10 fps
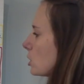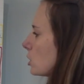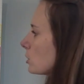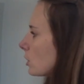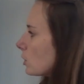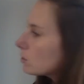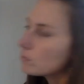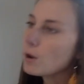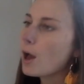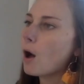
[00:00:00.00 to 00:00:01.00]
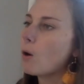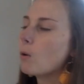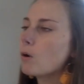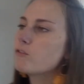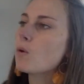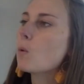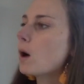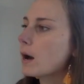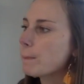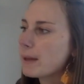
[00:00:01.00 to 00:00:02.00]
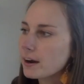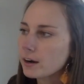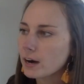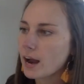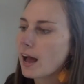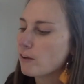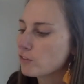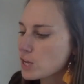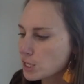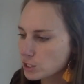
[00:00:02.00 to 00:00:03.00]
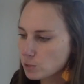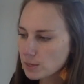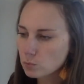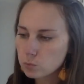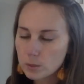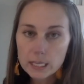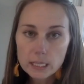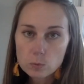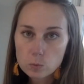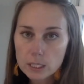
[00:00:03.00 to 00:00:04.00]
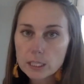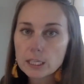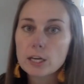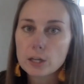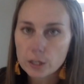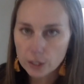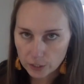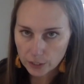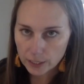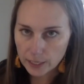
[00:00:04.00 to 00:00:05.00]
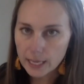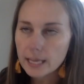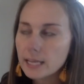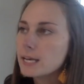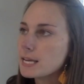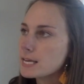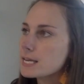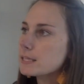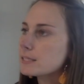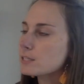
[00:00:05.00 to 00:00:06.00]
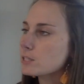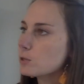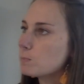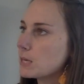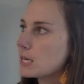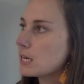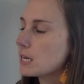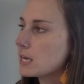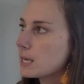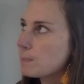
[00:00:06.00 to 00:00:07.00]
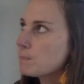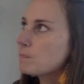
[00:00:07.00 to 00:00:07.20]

So you know, for a paragraph to be really good, it needs to be